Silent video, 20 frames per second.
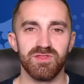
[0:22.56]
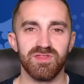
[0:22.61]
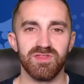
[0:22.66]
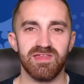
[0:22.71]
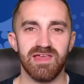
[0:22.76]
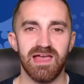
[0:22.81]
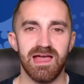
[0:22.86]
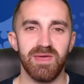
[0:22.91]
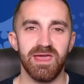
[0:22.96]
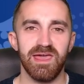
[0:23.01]

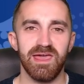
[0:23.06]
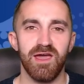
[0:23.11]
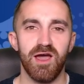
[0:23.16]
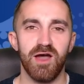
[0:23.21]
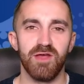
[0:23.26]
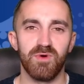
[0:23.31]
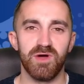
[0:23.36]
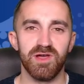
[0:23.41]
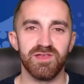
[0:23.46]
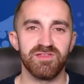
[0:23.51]
Sam here,
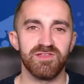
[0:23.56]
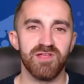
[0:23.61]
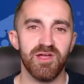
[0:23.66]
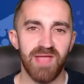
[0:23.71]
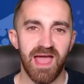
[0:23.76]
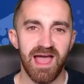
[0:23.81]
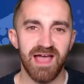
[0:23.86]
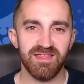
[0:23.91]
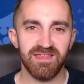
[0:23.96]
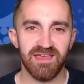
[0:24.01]
otherwise known
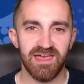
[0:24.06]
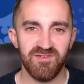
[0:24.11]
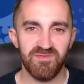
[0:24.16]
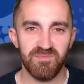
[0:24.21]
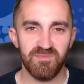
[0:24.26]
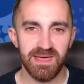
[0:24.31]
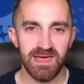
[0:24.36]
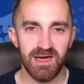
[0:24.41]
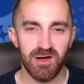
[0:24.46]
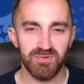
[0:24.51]
as
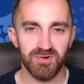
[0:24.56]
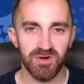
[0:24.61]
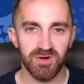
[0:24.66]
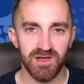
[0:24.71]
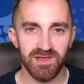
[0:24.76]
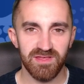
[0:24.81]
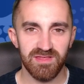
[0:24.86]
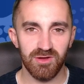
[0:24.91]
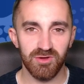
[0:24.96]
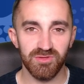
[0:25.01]
FPL
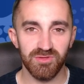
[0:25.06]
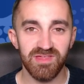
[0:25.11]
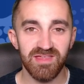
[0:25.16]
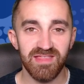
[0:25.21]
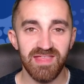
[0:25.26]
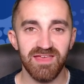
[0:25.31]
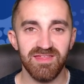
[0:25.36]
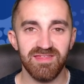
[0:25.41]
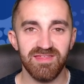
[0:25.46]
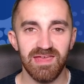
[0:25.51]
Pricey. On
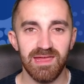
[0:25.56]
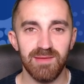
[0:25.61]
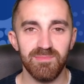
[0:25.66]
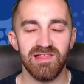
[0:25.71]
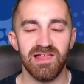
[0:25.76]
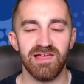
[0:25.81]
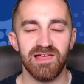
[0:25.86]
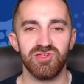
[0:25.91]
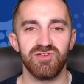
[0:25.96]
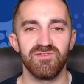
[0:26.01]
today's team
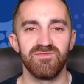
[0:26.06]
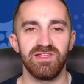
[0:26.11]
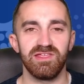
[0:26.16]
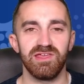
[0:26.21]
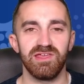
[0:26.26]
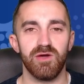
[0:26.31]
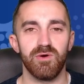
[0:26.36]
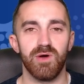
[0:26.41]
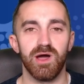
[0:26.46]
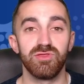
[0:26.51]
selection
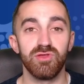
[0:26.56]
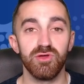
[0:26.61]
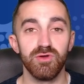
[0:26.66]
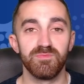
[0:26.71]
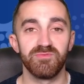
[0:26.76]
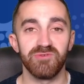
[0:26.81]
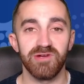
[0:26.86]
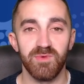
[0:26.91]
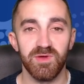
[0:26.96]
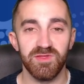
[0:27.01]
video, I do
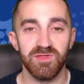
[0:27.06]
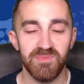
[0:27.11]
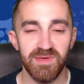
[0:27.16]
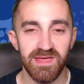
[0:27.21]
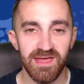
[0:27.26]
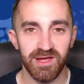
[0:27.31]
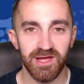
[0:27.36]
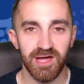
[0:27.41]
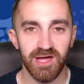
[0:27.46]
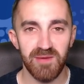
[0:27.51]
bring with me
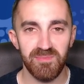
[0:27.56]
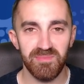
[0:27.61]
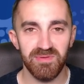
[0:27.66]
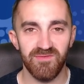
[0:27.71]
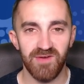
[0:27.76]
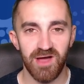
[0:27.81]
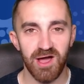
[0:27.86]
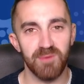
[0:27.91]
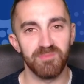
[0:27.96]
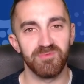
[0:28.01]
a couple
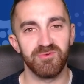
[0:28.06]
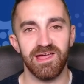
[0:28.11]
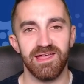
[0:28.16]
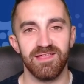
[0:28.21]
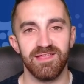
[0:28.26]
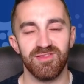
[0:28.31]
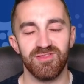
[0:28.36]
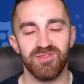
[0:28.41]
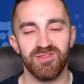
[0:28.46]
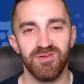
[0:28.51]
of
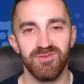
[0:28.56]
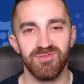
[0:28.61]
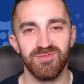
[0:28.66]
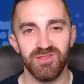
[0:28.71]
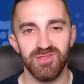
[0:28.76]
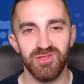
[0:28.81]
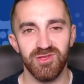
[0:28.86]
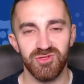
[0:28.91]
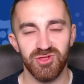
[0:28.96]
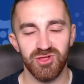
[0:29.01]
upgrades to the
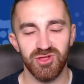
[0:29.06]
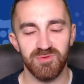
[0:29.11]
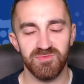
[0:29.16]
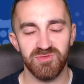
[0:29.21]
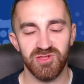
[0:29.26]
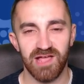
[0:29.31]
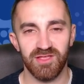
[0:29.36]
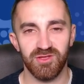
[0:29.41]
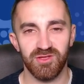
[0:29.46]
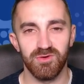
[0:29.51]
YouTube
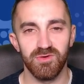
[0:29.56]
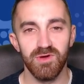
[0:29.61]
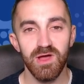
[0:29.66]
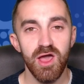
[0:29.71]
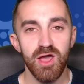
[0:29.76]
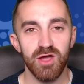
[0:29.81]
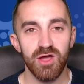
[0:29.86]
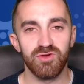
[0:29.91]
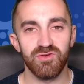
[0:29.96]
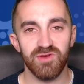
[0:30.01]
channel.
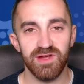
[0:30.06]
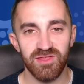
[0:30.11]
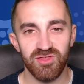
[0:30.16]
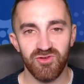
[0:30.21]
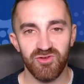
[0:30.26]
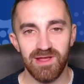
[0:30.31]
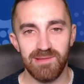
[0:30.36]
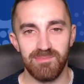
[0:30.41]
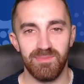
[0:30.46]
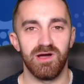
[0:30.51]
Green
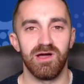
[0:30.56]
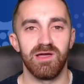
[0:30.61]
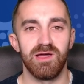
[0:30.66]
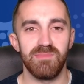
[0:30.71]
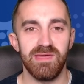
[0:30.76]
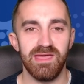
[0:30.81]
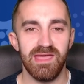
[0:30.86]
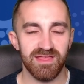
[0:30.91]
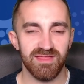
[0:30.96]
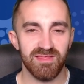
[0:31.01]
screen behind
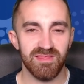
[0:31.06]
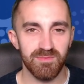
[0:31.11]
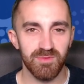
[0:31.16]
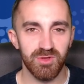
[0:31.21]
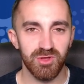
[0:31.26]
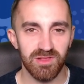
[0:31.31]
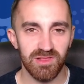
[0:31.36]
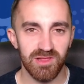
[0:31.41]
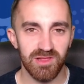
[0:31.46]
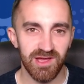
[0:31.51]
me and some
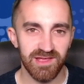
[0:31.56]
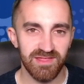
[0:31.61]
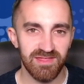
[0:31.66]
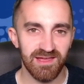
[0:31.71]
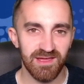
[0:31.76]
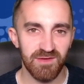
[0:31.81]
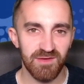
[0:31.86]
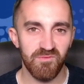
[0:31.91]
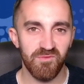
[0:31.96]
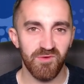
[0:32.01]
good
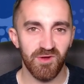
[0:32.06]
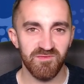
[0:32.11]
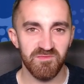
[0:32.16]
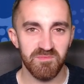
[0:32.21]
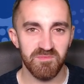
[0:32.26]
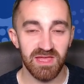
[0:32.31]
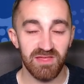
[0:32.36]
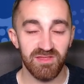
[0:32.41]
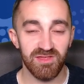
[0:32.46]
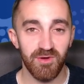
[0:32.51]
lighting in front of
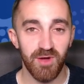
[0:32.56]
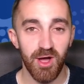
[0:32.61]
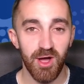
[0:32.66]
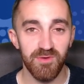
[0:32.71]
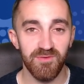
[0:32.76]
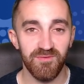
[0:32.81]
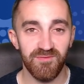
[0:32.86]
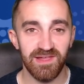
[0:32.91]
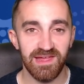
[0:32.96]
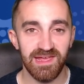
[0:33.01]
me. So
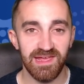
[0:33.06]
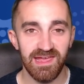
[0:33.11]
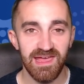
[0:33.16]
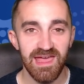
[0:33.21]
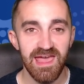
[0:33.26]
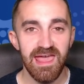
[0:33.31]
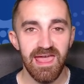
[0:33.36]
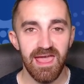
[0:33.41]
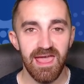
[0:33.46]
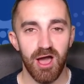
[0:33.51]
hopefully
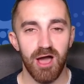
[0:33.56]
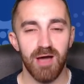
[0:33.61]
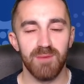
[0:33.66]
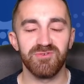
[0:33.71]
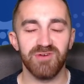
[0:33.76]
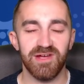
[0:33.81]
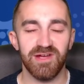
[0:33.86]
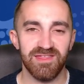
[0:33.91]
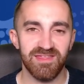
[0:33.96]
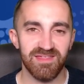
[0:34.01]
it
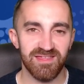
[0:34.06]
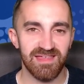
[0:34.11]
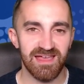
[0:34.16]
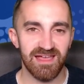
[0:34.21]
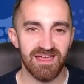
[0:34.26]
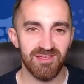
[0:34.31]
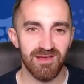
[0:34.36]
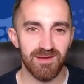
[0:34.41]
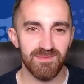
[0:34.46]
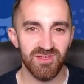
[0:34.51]
upgrades the
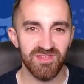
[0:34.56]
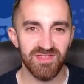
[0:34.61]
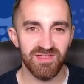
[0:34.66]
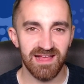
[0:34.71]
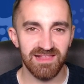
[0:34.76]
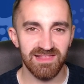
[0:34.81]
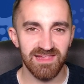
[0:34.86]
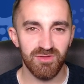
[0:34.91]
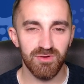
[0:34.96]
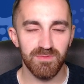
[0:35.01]
setup just
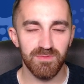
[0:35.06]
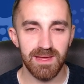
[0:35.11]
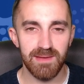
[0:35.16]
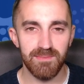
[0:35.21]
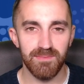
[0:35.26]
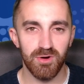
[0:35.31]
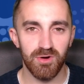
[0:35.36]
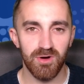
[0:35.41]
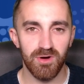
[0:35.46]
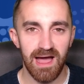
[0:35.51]
that little bit
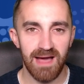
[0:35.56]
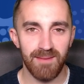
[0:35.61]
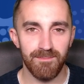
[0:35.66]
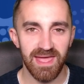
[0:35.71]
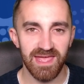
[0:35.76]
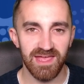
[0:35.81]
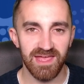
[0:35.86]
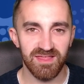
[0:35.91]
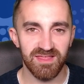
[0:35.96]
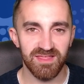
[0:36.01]
more and
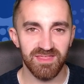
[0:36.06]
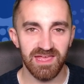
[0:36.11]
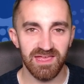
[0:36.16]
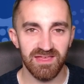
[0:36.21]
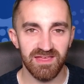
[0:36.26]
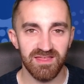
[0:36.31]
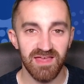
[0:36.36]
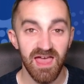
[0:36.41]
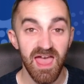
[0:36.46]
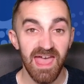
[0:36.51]
makes
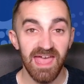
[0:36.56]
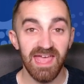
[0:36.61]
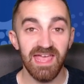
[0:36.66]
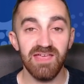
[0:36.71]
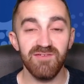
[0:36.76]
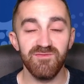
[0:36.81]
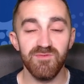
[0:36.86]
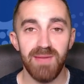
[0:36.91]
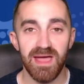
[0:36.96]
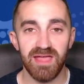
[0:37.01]
these
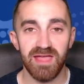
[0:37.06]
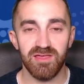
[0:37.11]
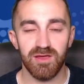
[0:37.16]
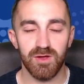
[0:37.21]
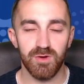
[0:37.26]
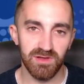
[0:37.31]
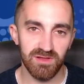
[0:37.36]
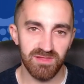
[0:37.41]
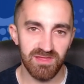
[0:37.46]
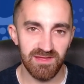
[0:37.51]
even better
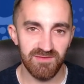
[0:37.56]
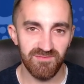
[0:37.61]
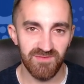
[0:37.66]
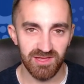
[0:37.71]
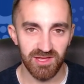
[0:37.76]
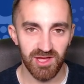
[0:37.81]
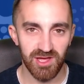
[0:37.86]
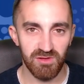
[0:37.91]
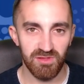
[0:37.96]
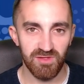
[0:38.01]
quality
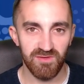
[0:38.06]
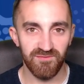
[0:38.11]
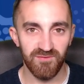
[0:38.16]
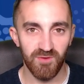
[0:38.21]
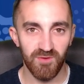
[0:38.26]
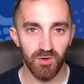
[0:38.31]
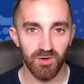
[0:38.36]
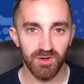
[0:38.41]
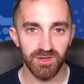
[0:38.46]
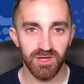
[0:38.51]
videos
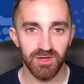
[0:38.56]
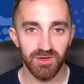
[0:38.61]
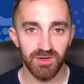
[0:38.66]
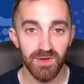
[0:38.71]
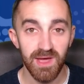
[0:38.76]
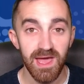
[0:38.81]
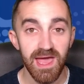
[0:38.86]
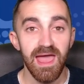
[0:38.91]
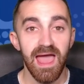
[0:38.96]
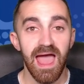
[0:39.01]
for you.
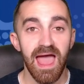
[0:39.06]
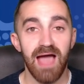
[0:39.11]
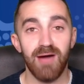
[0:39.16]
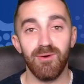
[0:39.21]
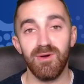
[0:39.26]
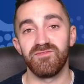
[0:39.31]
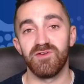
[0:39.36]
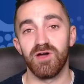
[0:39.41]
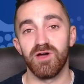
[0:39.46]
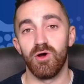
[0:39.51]

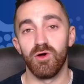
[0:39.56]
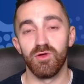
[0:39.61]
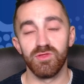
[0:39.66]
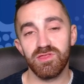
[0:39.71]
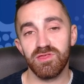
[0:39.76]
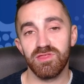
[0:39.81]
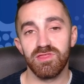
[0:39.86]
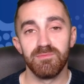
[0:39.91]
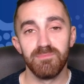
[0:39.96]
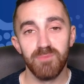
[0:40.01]
However, on
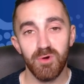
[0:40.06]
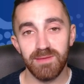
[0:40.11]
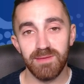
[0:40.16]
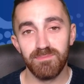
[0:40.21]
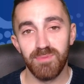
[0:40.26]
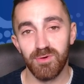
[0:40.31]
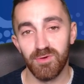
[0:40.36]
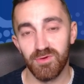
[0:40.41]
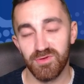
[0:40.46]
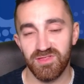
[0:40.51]
to the more
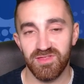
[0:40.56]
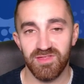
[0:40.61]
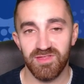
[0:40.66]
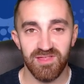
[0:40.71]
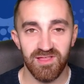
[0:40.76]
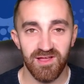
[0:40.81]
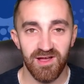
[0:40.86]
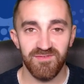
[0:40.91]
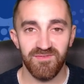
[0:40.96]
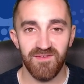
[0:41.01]
important
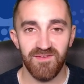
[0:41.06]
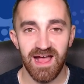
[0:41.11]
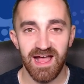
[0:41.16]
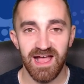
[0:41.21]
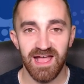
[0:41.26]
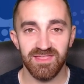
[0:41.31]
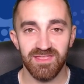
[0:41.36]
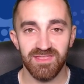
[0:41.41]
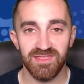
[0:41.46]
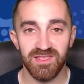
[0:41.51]
stuff
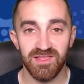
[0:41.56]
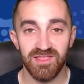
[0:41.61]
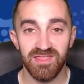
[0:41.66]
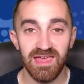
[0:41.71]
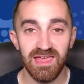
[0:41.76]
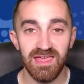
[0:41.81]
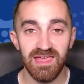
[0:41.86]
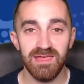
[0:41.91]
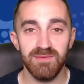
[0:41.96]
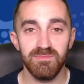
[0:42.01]
and the
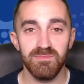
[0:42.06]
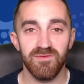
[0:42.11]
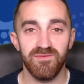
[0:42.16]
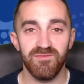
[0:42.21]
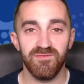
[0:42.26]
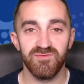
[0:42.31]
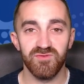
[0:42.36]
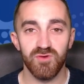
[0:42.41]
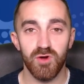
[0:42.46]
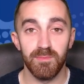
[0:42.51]
team
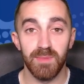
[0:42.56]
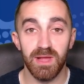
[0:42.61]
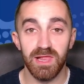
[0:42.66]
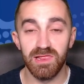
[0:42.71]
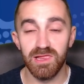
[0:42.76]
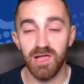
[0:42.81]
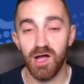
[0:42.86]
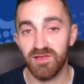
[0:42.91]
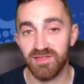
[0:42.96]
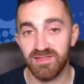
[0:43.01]
from
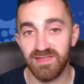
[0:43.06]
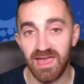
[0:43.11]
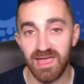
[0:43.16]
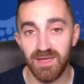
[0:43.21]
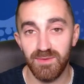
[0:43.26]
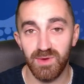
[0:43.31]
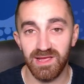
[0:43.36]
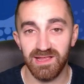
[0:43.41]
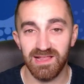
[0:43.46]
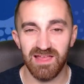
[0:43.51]
last
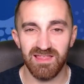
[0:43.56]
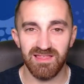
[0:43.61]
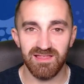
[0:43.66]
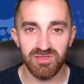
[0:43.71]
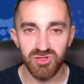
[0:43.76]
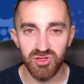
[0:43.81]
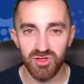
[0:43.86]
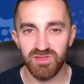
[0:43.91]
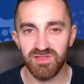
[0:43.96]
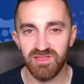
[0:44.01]
game week. Let's
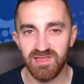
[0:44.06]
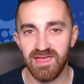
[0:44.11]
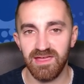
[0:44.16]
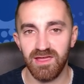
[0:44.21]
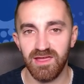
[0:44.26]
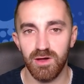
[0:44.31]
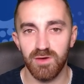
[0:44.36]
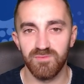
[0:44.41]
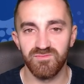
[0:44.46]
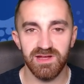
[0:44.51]
just
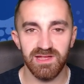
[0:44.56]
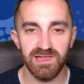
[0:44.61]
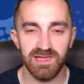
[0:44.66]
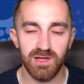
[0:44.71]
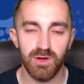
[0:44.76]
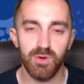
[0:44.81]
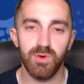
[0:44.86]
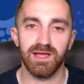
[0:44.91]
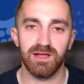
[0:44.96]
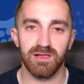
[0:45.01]
take a really
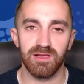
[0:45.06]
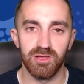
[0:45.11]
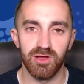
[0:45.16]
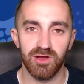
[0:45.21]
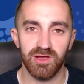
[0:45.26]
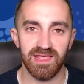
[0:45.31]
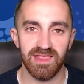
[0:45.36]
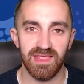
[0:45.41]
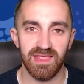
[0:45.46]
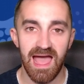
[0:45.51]
quick
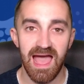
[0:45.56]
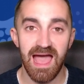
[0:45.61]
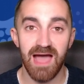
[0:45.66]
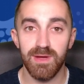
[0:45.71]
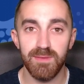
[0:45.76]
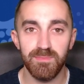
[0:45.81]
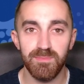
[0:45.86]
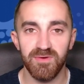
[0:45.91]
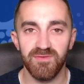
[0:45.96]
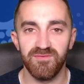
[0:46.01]
look at how
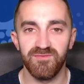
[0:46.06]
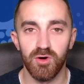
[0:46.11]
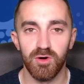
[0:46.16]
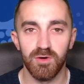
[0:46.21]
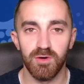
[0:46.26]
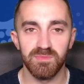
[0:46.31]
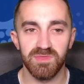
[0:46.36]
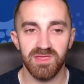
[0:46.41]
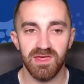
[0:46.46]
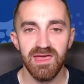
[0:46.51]
it
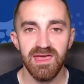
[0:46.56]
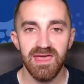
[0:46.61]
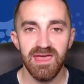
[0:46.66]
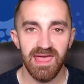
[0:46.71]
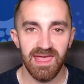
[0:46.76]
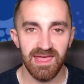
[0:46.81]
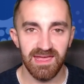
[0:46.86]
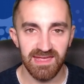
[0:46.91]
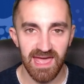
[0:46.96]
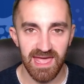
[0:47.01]
performed
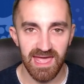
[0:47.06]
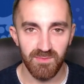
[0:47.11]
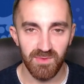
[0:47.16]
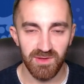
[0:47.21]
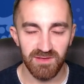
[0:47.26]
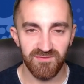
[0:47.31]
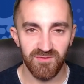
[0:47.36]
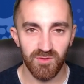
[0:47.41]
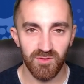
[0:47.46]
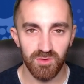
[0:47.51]
in game
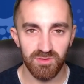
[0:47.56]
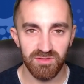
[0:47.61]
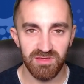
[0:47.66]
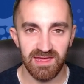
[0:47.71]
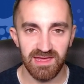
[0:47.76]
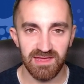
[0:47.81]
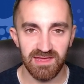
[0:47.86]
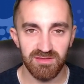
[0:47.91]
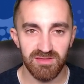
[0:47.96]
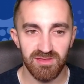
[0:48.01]
week 14.